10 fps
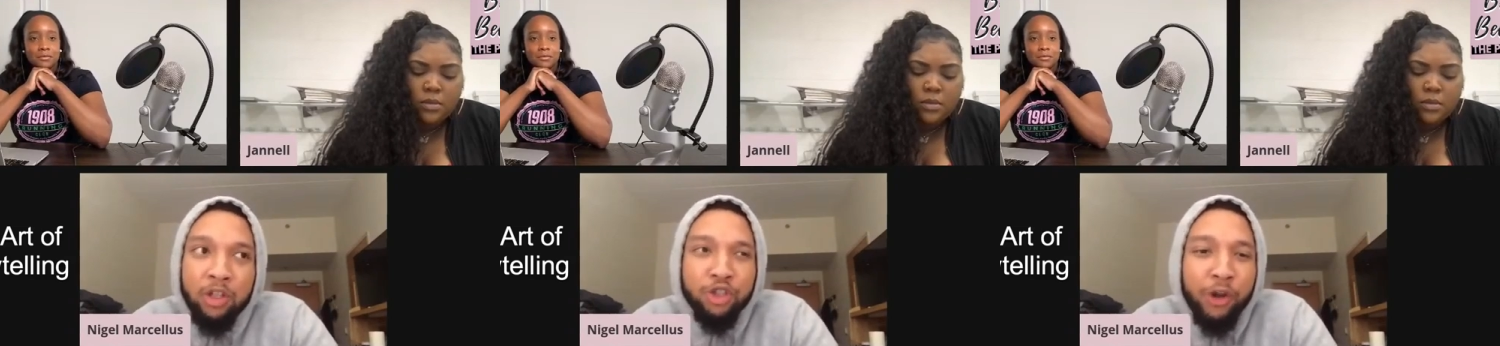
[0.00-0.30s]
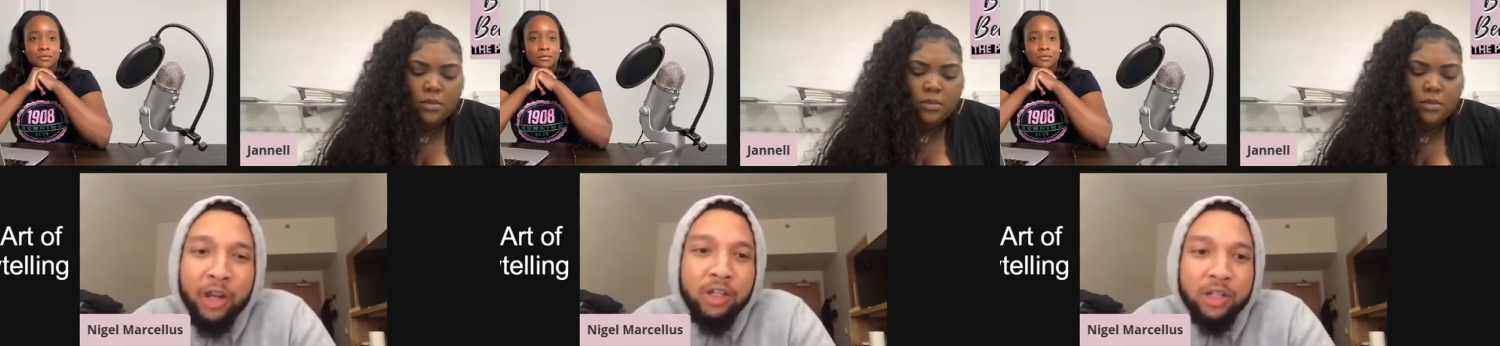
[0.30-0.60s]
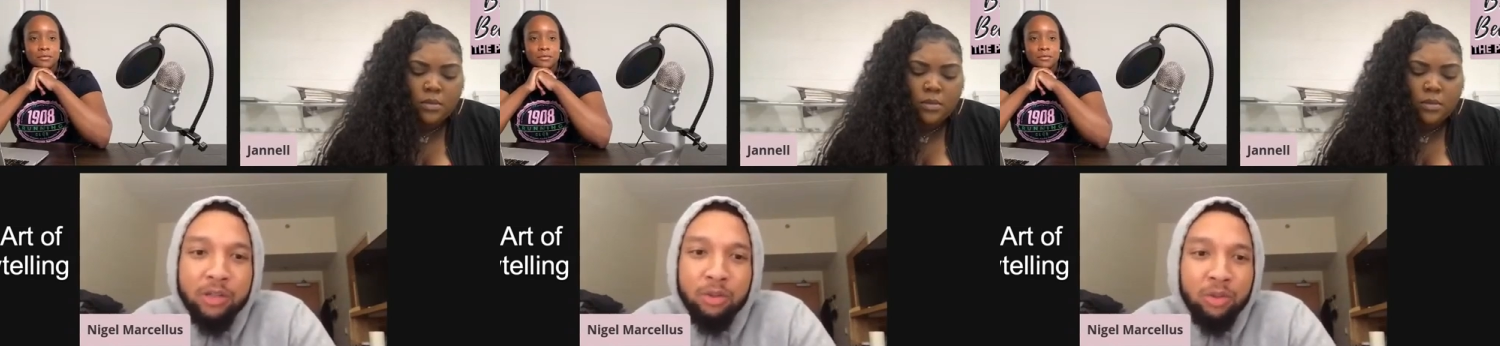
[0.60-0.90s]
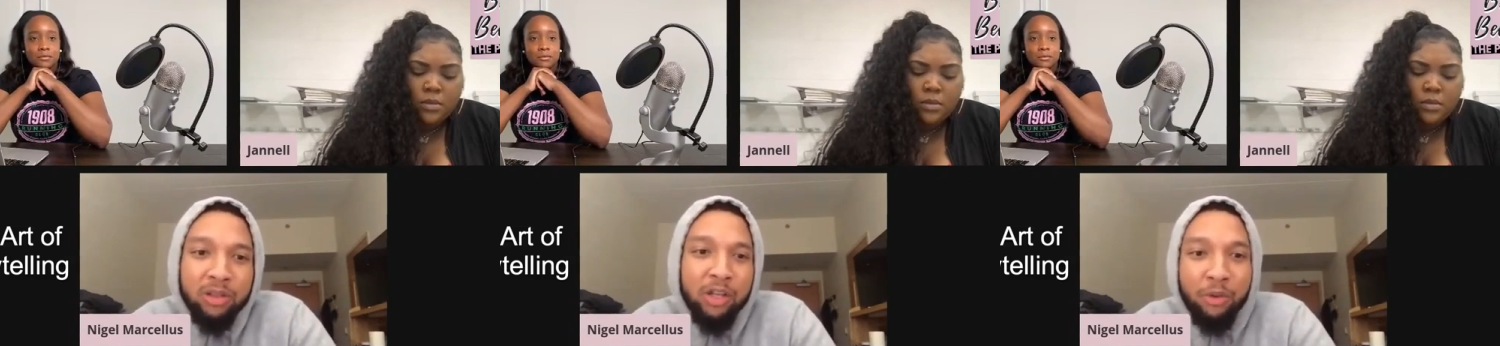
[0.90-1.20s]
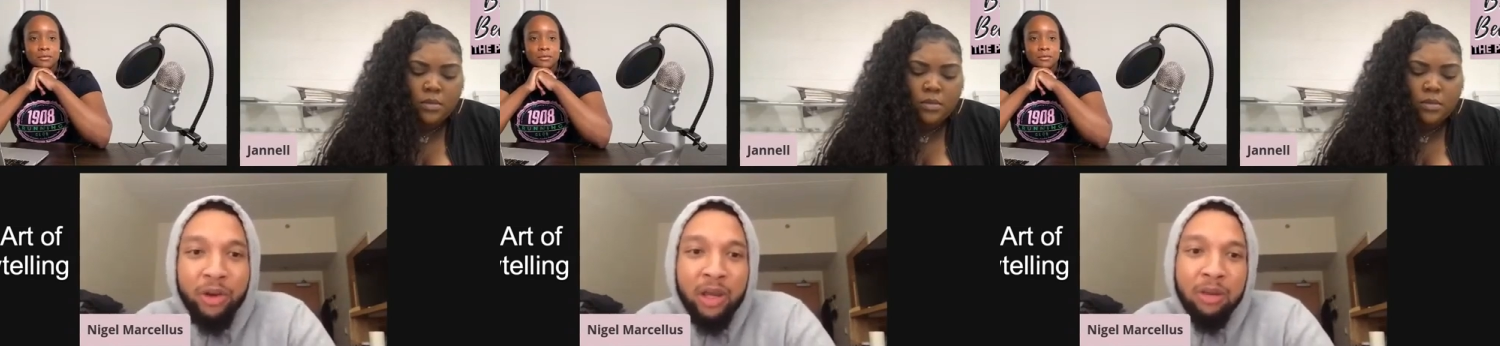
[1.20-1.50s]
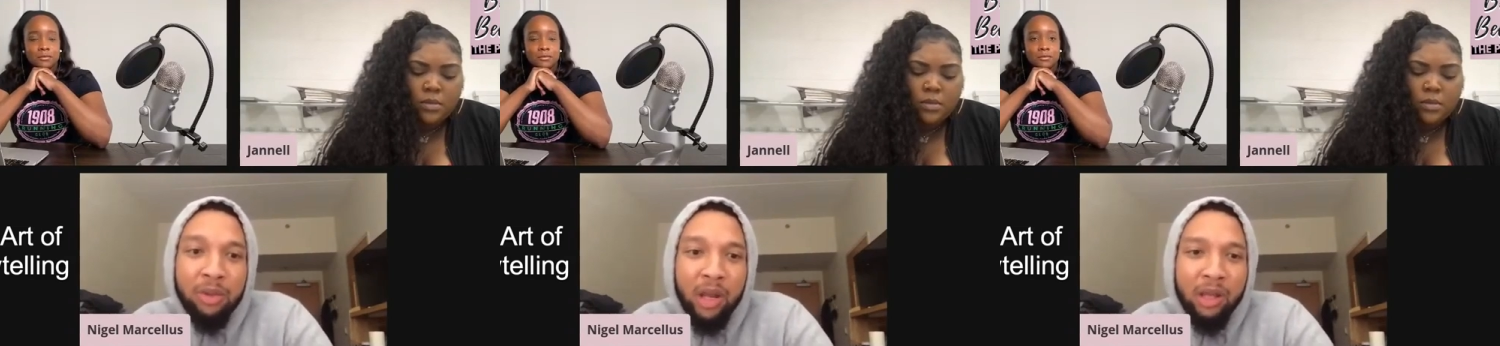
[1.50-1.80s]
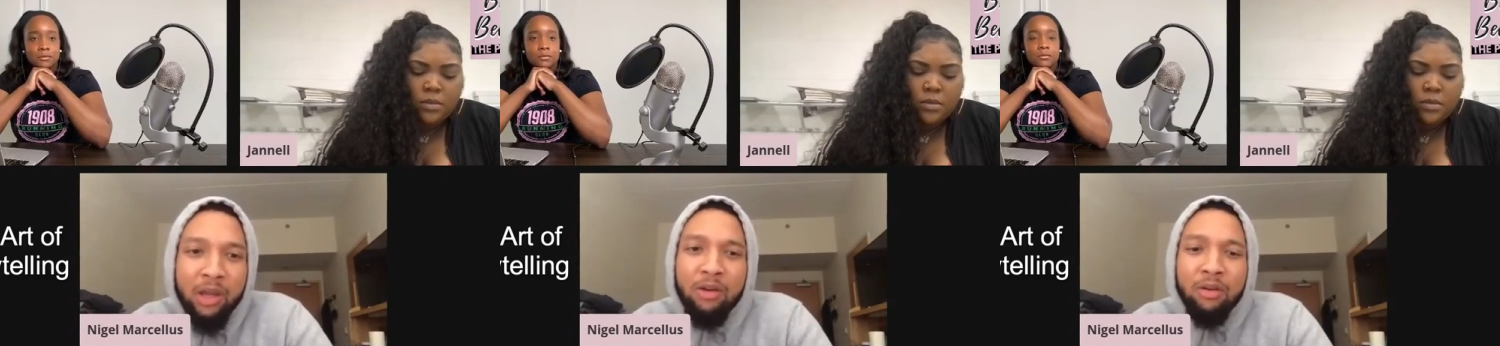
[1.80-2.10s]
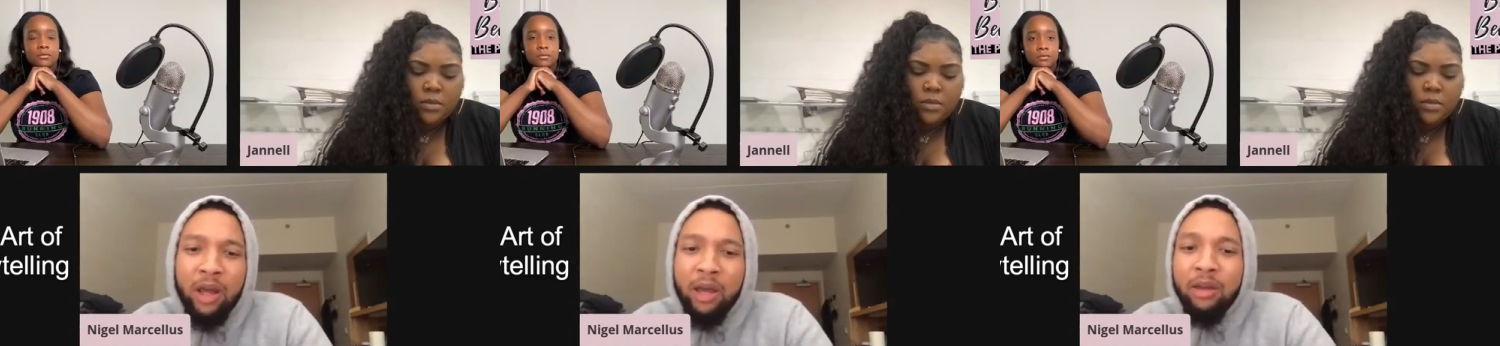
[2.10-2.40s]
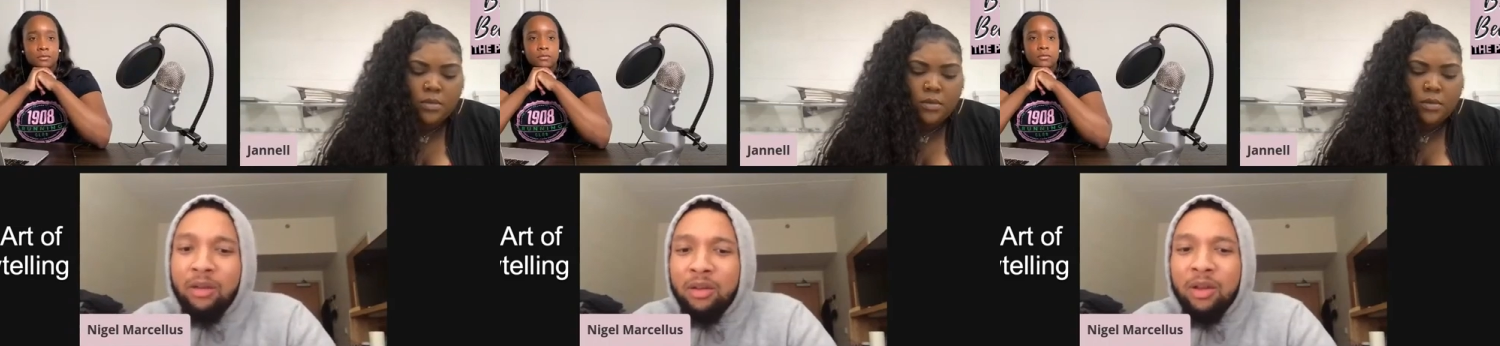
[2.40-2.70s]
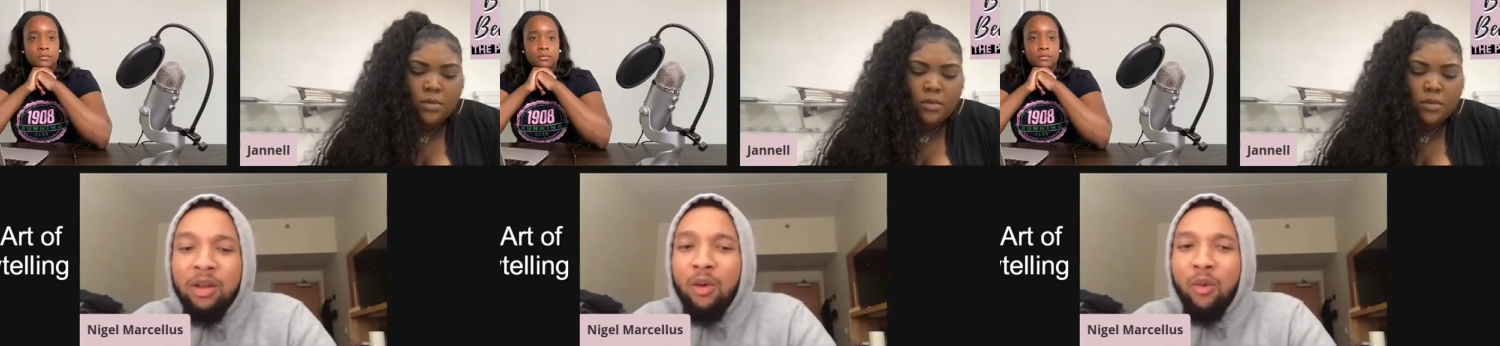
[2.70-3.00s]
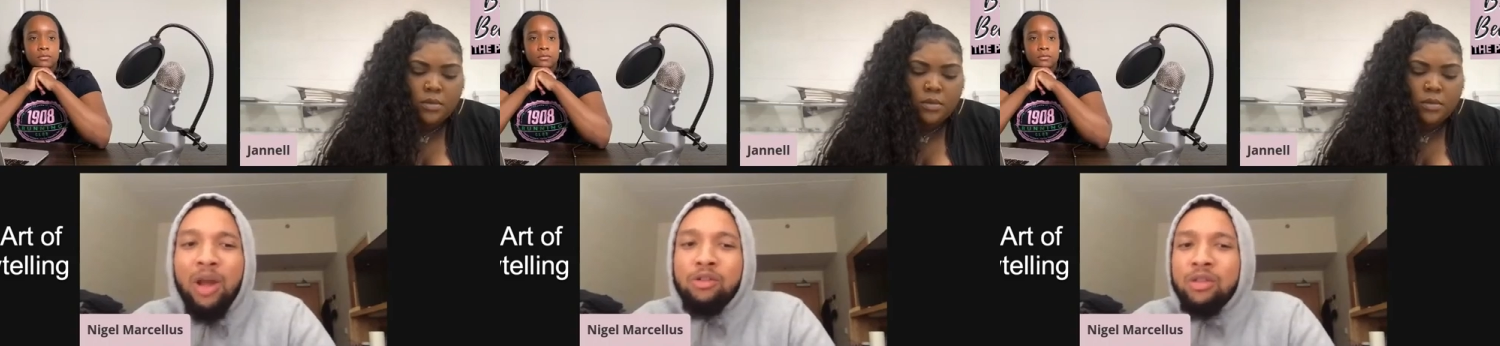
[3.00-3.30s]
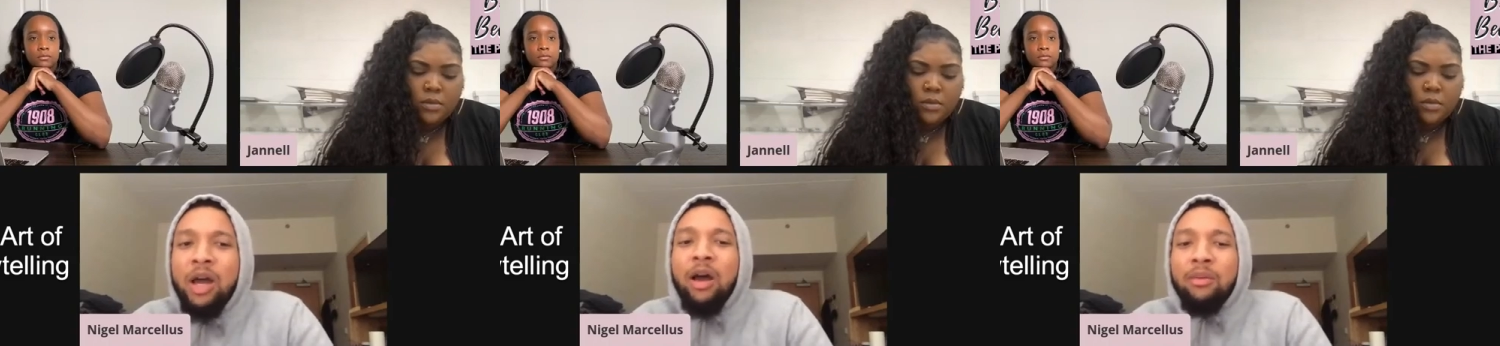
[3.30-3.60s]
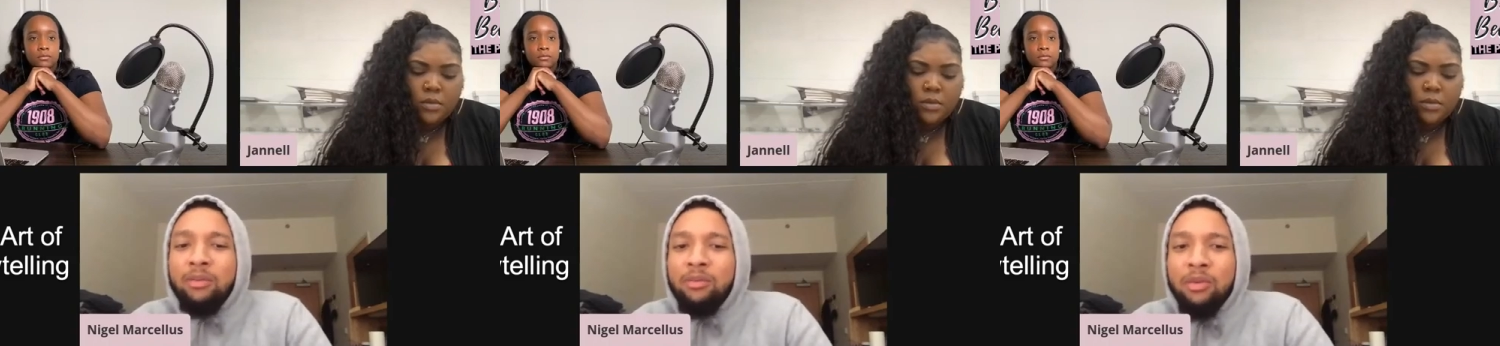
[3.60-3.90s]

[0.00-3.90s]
Speaker 1: strangers who would tune in and be like, yo, like, why'd you stop?